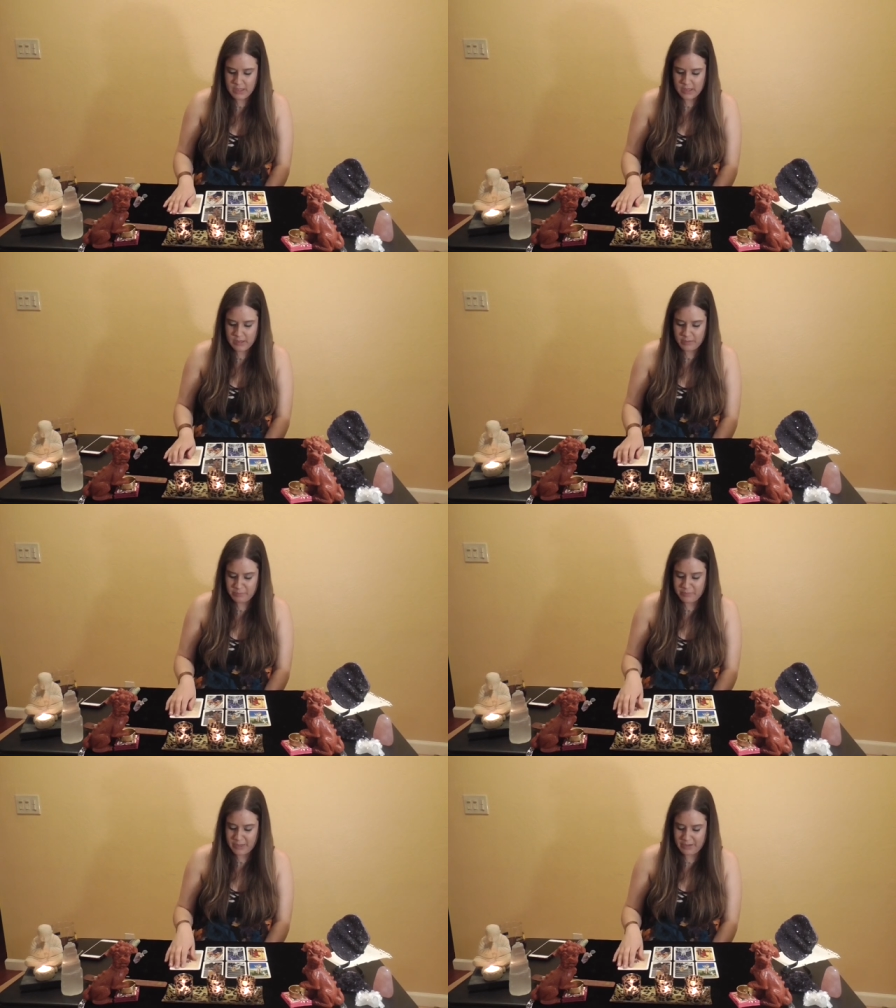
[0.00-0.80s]

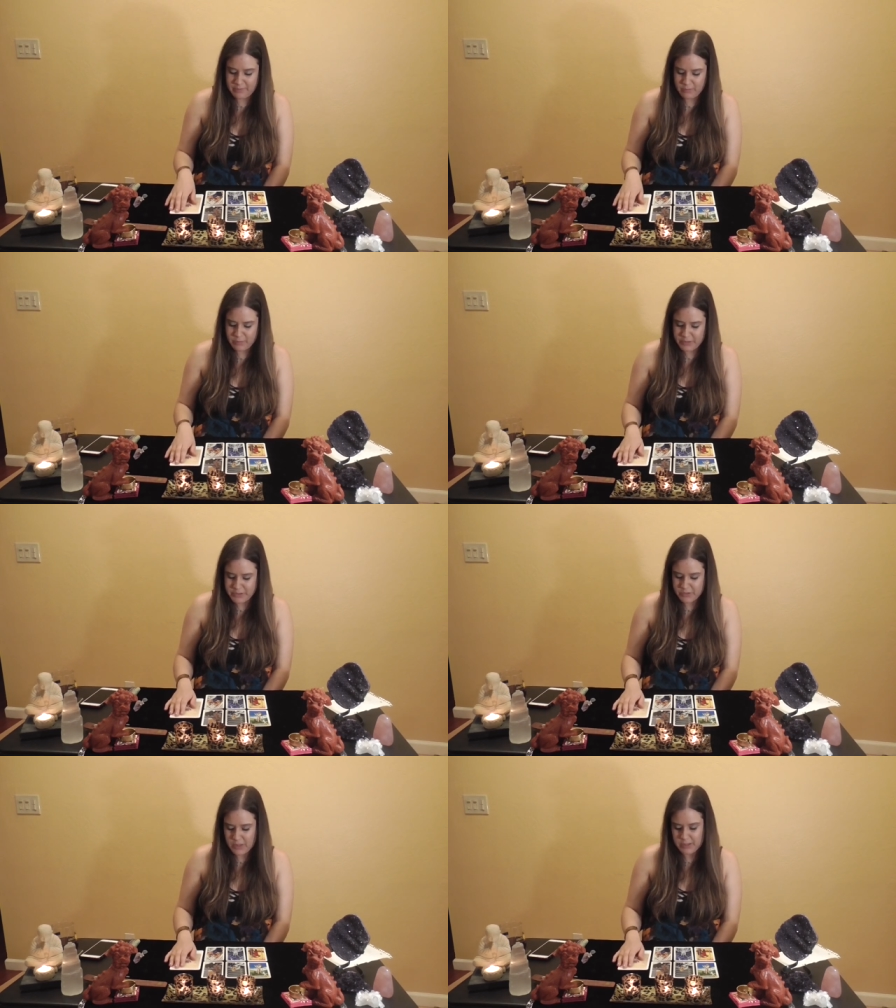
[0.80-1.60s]
but I feel really
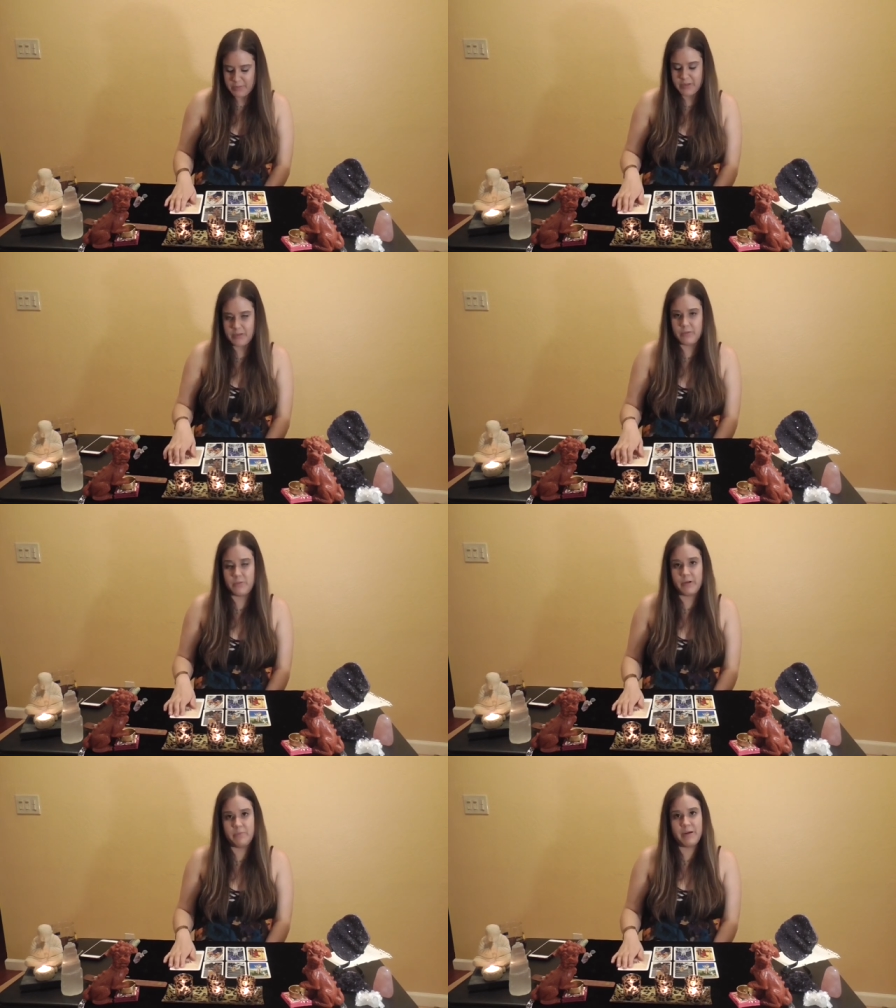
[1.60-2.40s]
strongly with the
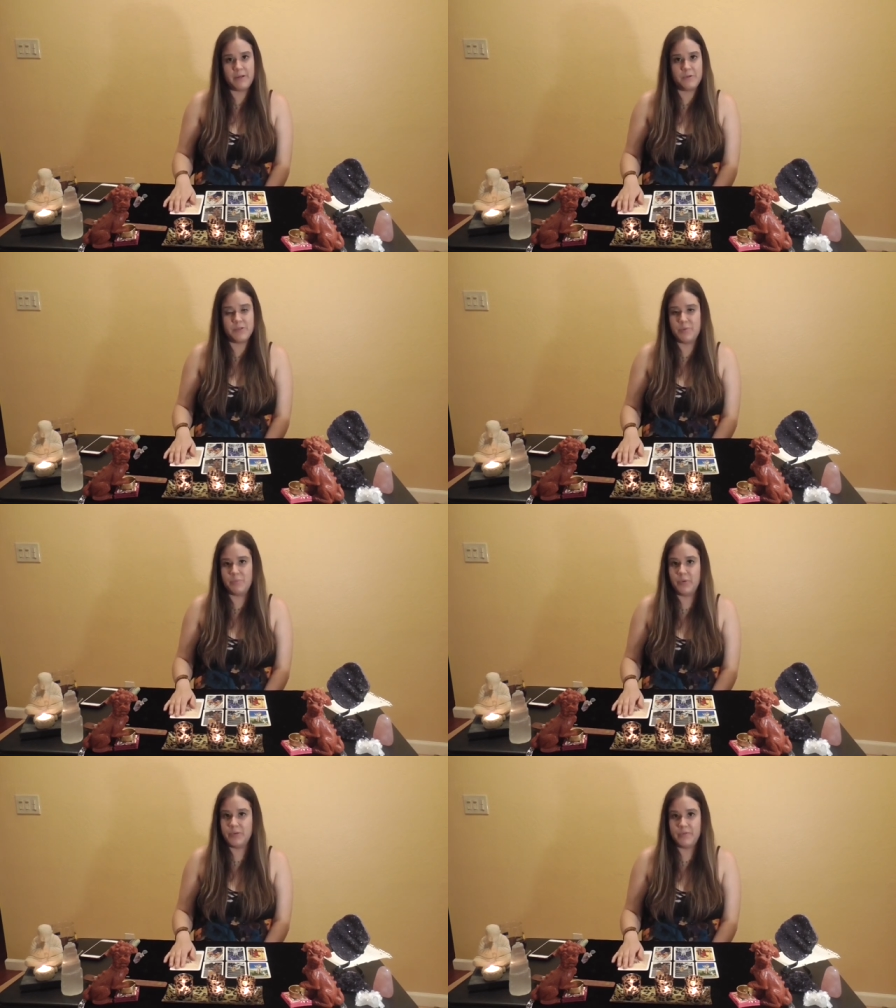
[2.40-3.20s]
Three of Pentacles that
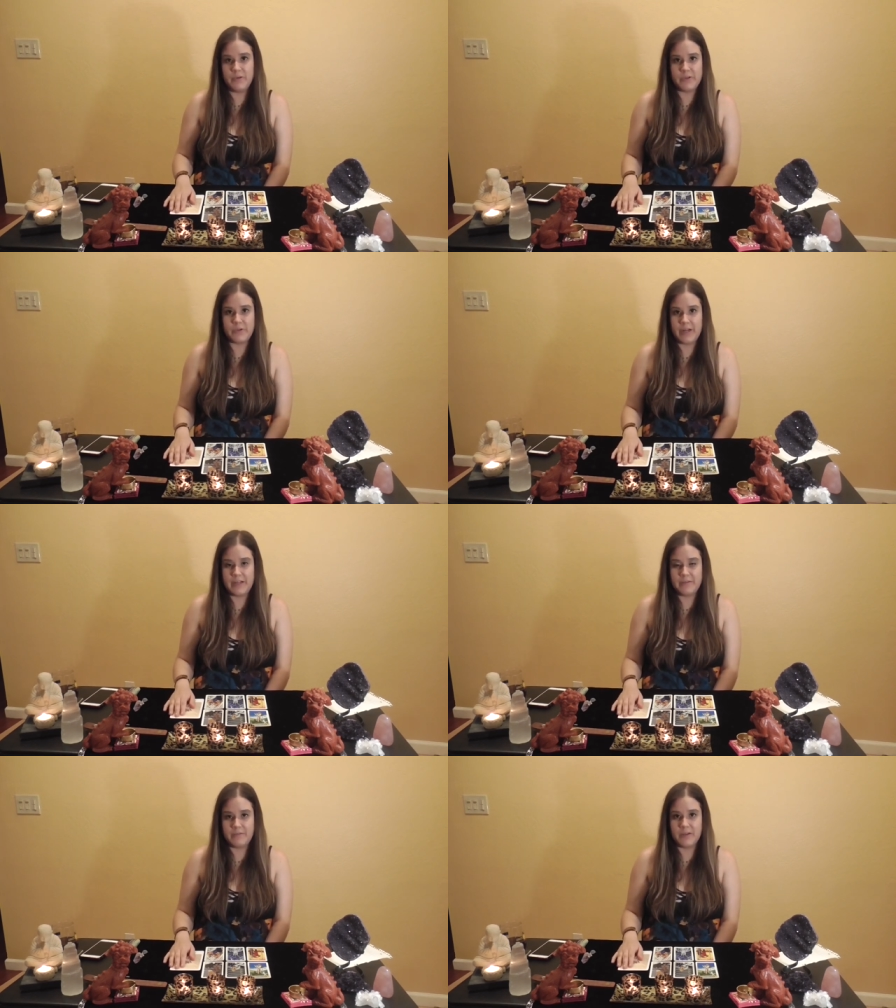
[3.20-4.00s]
both of you are
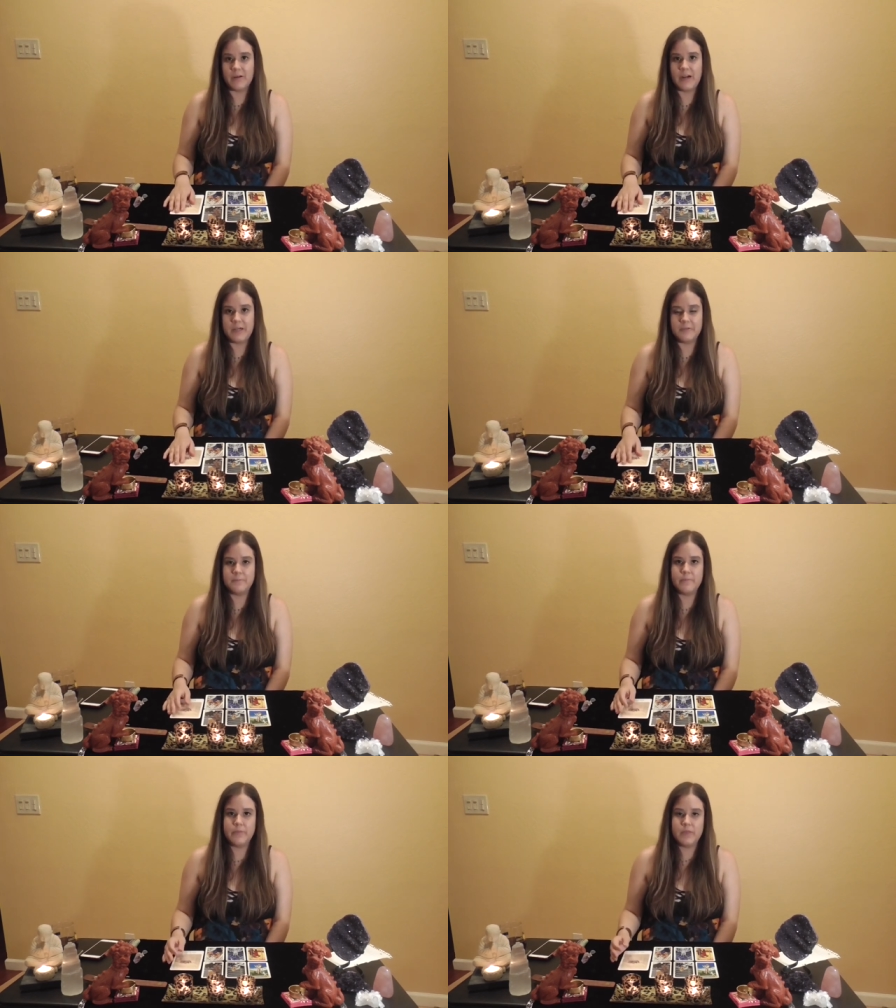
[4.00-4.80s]
trying to figure out